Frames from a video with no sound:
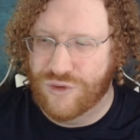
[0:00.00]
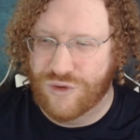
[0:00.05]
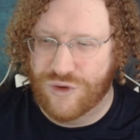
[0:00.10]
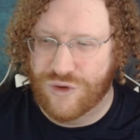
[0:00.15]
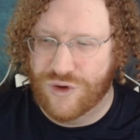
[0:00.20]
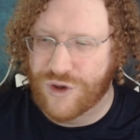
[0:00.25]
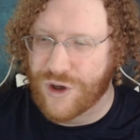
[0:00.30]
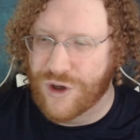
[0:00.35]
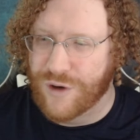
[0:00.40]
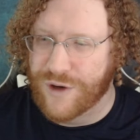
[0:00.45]

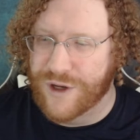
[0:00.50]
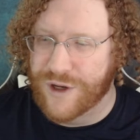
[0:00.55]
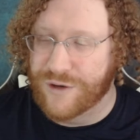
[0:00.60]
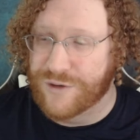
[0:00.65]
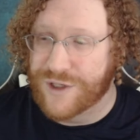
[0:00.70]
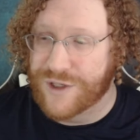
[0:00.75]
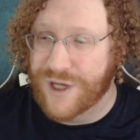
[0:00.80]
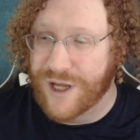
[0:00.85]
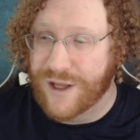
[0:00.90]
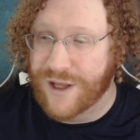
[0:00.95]
don't
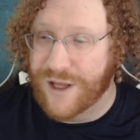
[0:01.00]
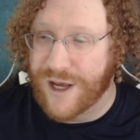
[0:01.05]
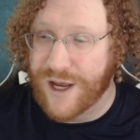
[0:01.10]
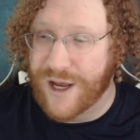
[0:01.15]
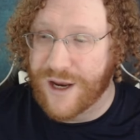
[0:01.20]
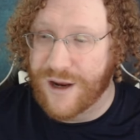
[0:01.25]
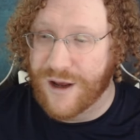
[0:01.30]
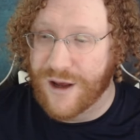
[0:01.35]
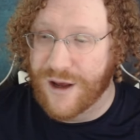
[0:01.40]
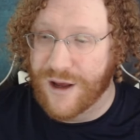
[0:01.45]
understand
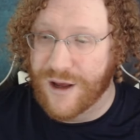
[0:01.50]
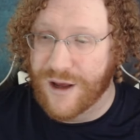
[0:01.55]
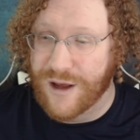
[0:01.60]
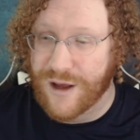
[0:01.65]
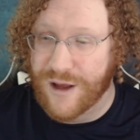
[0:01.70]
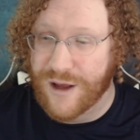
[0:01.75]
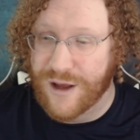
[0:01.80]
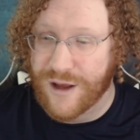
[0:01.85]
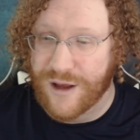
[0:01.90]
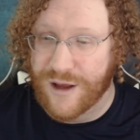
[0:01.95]
that.
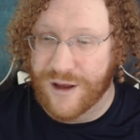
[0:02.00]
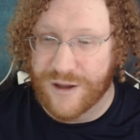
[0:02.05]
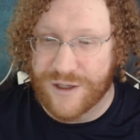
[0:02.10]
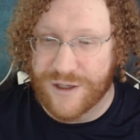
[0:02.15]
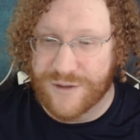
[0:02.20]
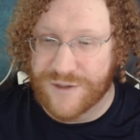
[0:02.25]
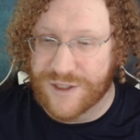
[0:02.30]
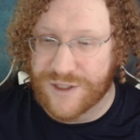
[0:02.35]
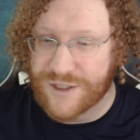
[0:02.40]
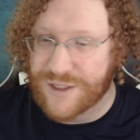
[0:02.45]

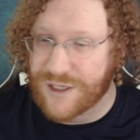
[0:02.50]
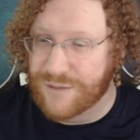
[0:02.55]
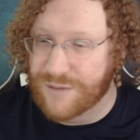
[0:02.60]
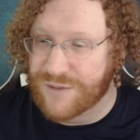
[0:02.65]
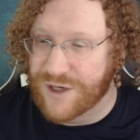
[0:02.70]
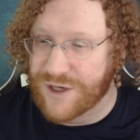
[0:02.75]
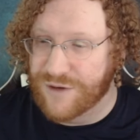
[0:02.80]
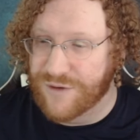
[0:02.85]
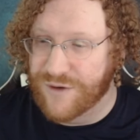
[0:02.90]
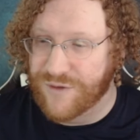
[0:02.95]
Using steam
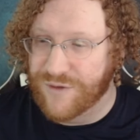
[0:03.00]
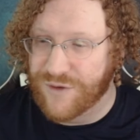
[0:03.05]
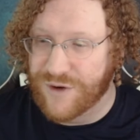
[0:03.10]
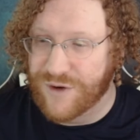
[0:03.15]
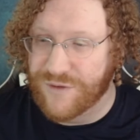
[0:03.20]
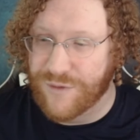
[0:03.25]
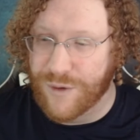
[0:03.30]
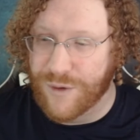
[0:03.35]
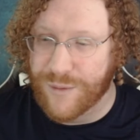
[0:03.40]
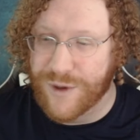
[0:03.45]
generator
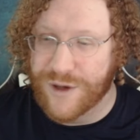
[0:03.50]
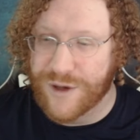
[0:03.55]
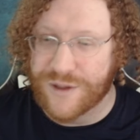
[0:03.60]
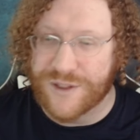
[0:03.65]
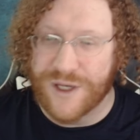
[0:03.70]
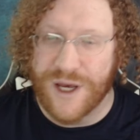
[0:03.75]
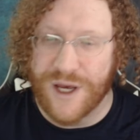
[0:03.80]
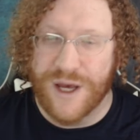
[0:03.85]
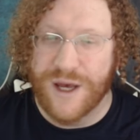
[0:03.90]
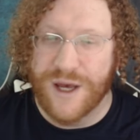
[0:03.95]

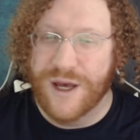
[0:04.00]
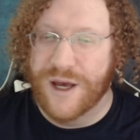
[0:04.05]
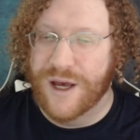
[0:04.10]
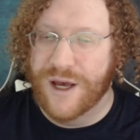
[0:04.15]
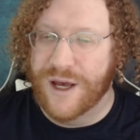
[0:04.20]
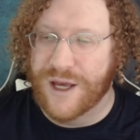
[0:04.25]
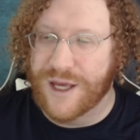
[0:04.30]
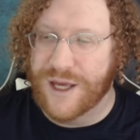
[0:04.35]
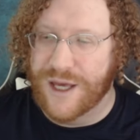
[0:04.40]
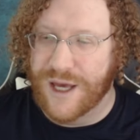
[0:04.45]
transformers.
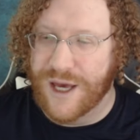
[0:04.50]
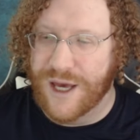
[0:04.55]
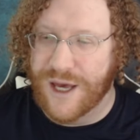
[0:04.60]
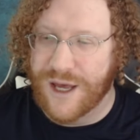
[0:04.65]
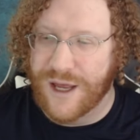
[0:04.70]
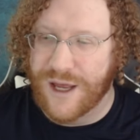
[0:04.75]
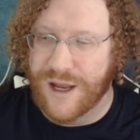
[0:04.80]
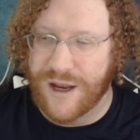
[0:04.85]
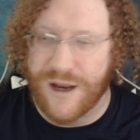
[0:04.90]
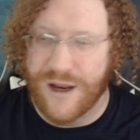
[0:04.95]

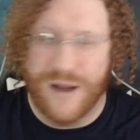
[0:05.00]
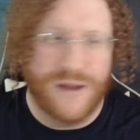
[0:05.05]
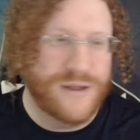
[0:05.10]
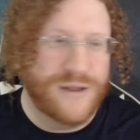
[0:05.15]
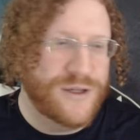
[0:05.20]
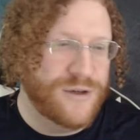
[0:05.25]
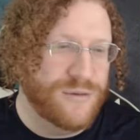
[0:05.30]
Again, too